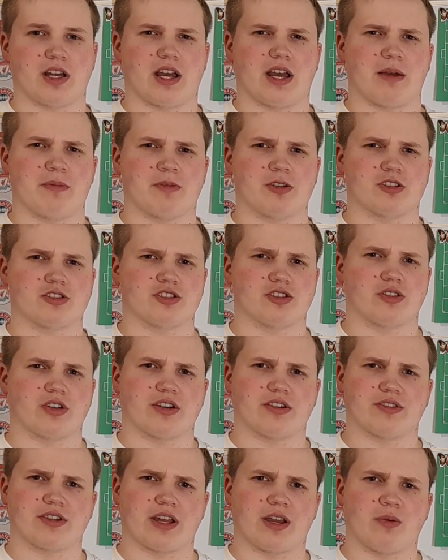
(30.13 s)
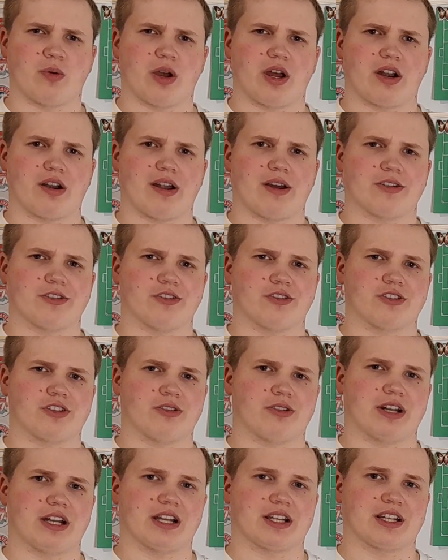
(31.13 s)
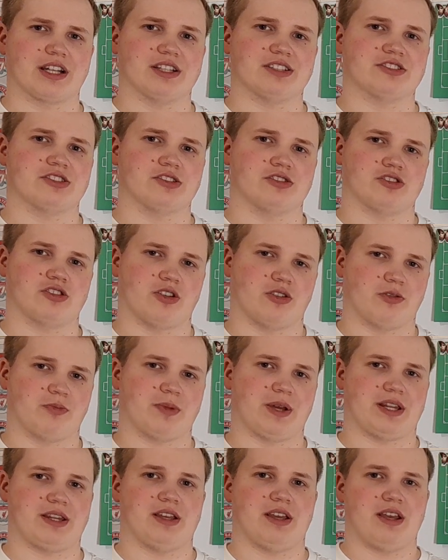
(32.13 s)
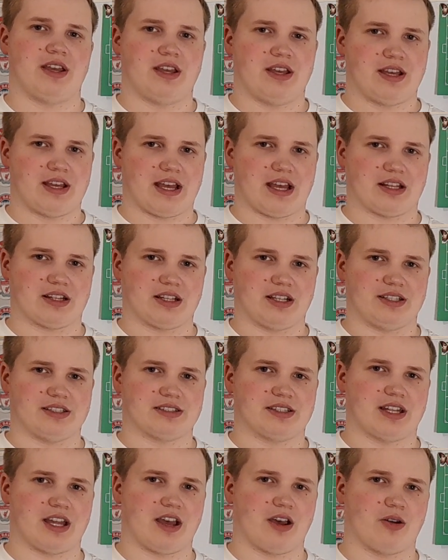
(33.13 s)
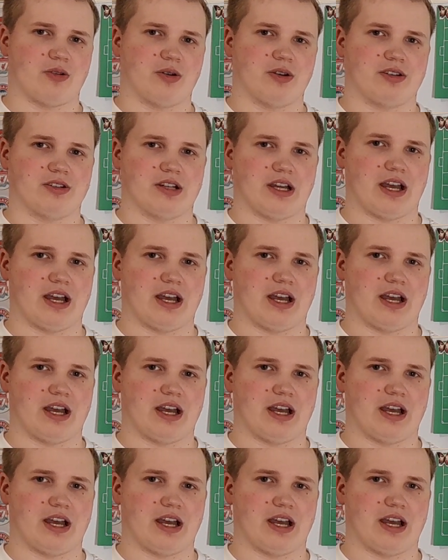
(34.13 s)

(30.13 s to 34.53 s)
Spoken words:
I'm not sure if they were out of the relegation zone, but at least now